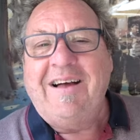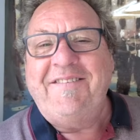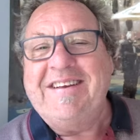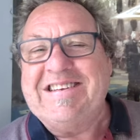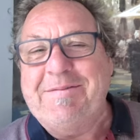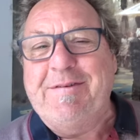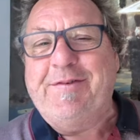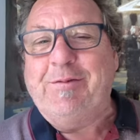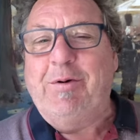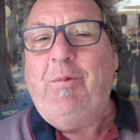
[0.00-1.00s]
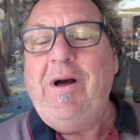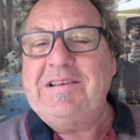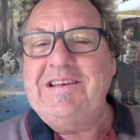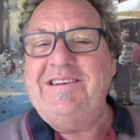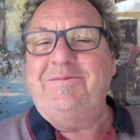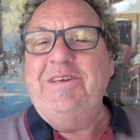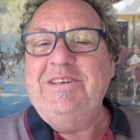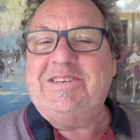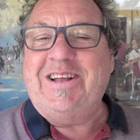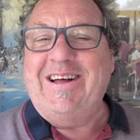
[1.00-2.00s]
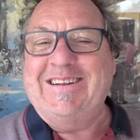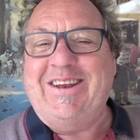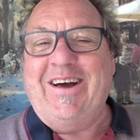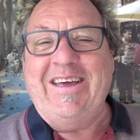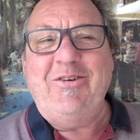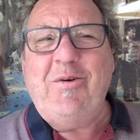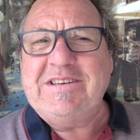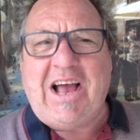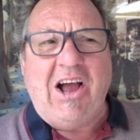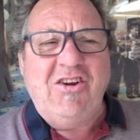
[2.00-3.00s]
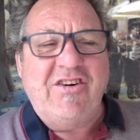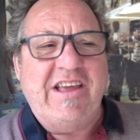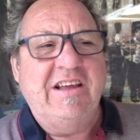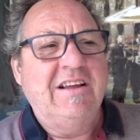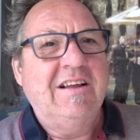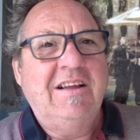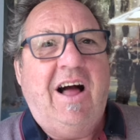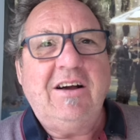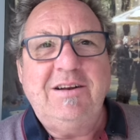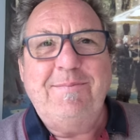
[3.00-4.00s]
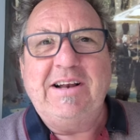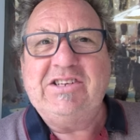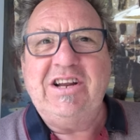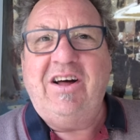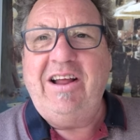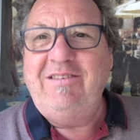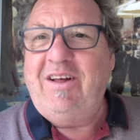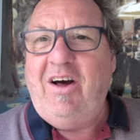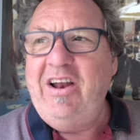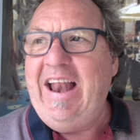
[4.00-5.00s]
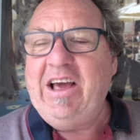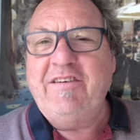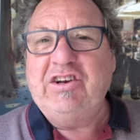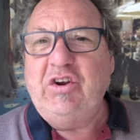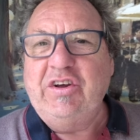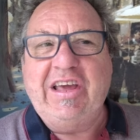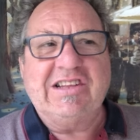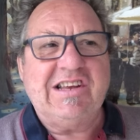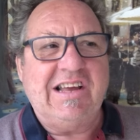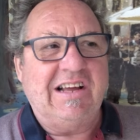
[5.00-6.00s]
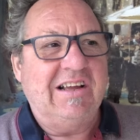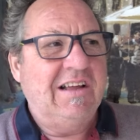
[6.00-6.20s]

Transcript: I felt I said it before, but why is it when you start to die, you're always hungry? I could munch an iron, iron leg of a donkey, I tell you.